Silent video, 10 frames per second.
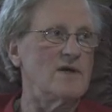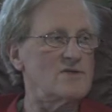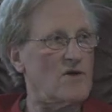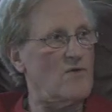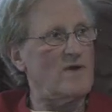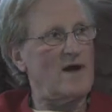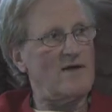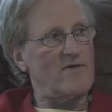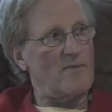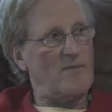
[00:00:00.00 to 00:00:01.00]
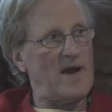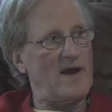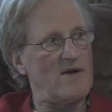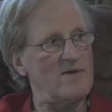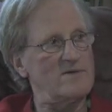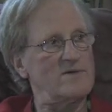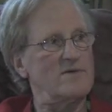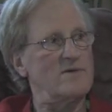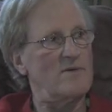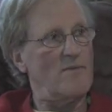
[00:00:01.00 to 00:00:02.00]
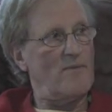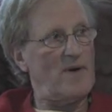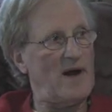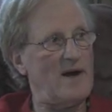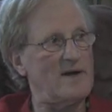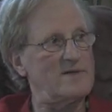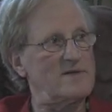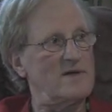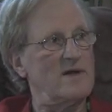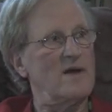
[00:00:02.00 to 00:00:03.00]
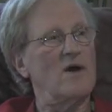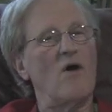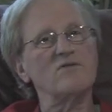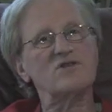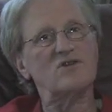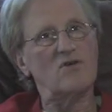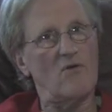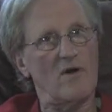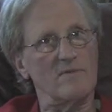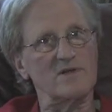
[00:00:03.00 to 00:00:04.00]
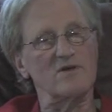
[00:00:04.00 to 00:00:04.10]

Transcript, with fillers: So we covered bears, bugs, oh, storms.